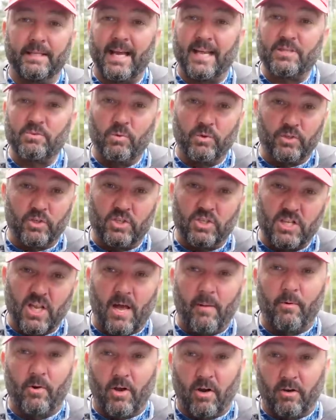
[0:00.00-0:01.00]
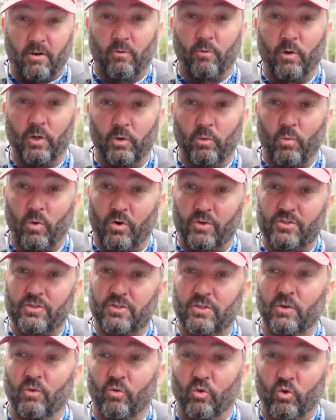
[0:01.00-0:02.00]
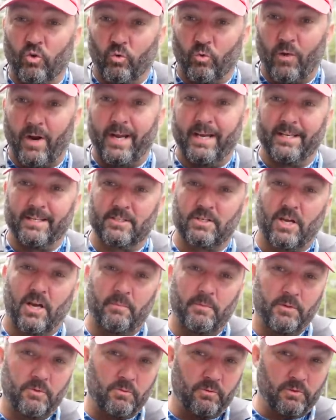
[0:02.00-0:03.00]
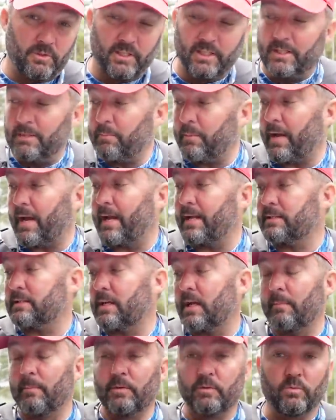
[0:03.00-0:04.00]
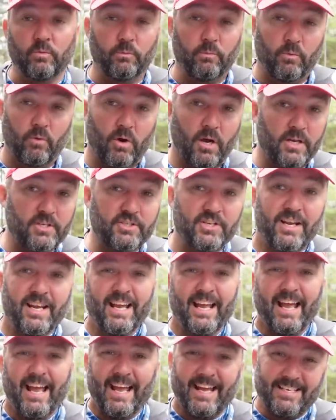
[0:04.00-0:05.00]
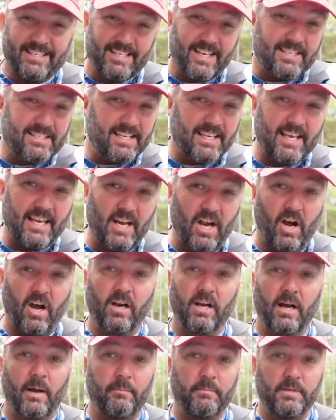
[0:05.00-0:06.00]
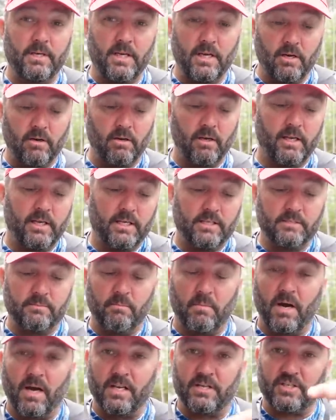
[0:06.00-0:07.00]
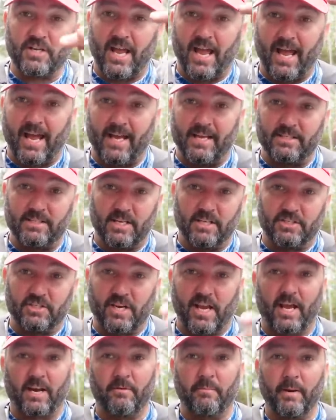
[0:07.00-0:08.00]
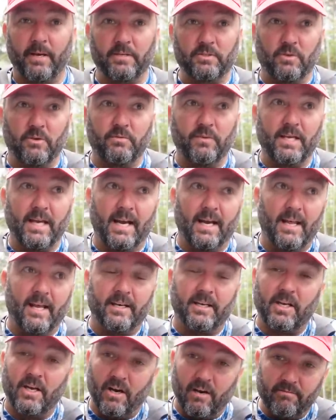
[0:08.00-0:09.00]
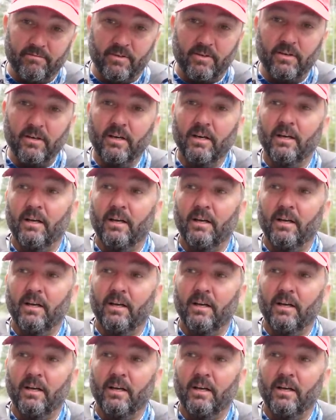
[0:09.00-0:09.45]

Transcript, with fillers: that's where the knocker really works great is coming through lily pads, coming through brush. It doesn't get hung up nearly as much as a chatterbait. So if you got a lot of cover,